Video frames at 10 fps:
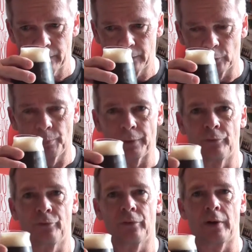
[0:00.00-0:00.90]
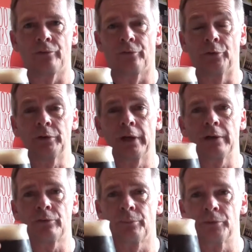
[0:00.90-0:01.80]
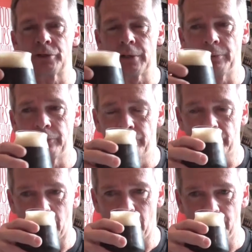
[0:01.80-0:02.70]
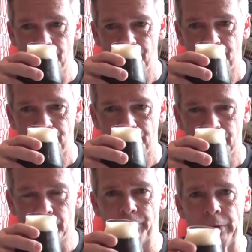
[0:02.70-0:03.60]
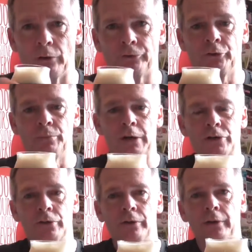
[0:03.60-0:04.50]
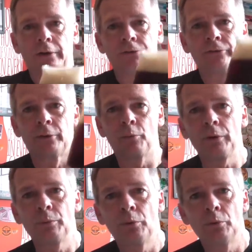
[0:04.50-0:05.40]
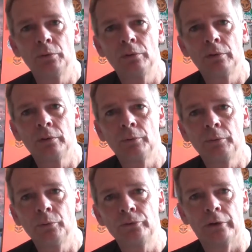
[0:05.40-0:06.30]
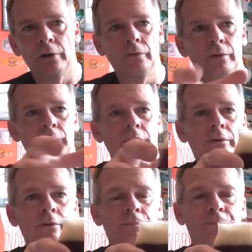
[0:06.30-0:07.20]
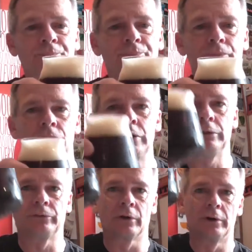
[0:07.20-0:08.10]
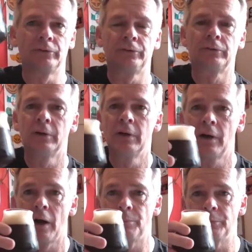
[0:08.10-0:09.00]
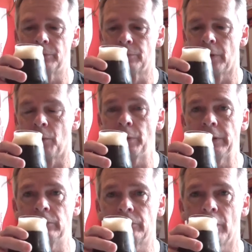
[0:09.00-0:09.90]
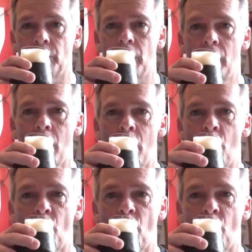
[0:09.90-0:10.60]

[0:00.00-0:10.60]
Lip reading: A little bit of like fruit cake from the Shepherd's Delight, but not too much on the nose, so we will dive in. Cheers guys! Hope your weekend's going well.